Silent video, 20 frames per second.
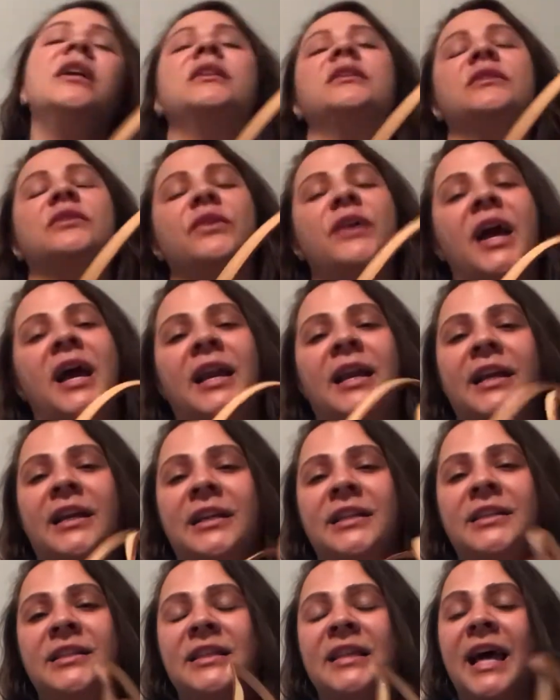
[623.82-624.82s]
So yeah,
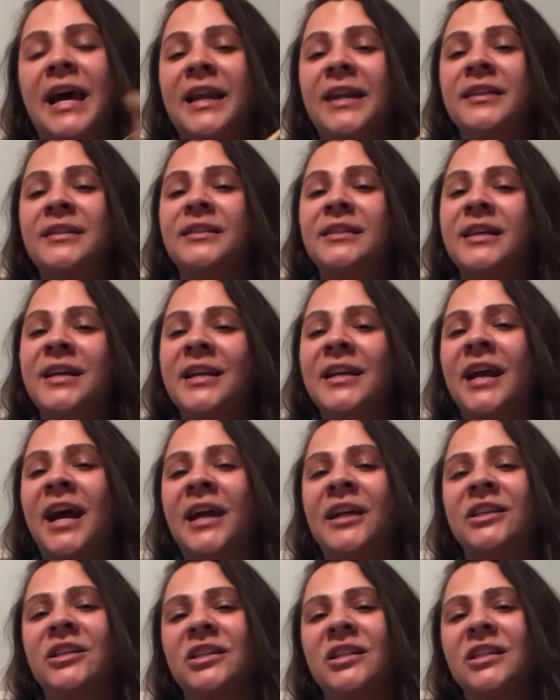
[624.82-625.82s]
ladies, that is it.
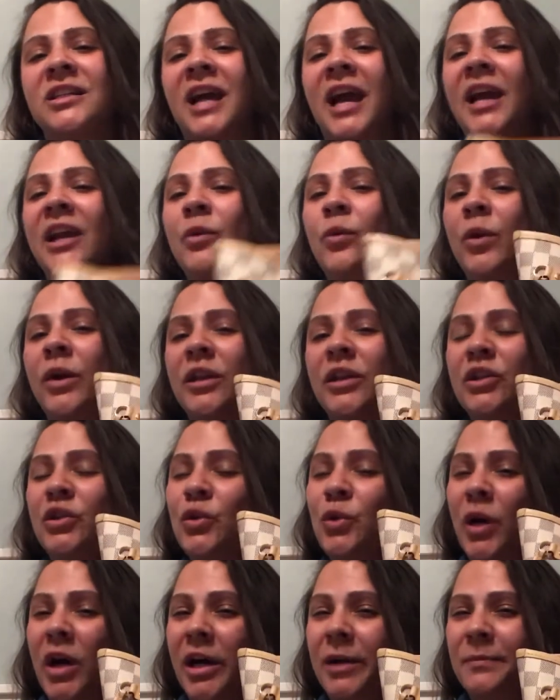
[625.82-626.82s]
I just kind of wanted
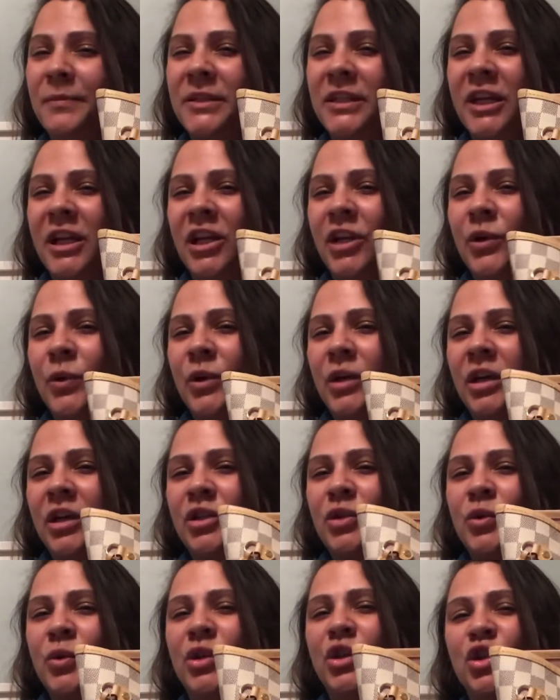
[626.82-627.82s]
to update you
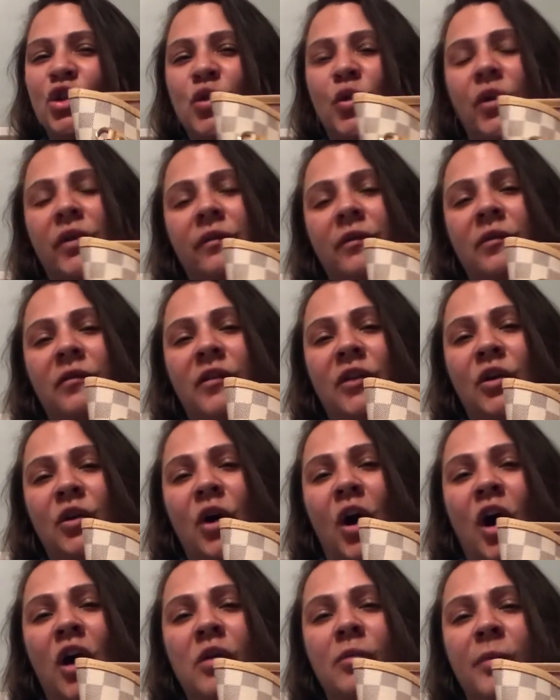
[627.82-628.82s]
and do a short
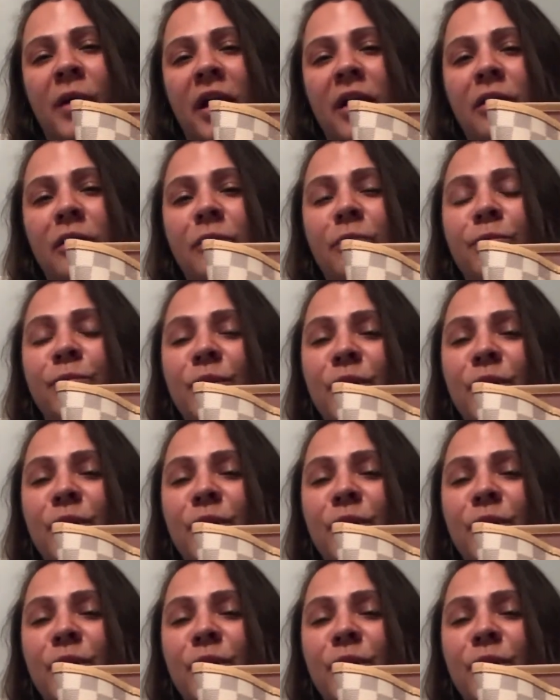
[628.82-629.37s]
review on my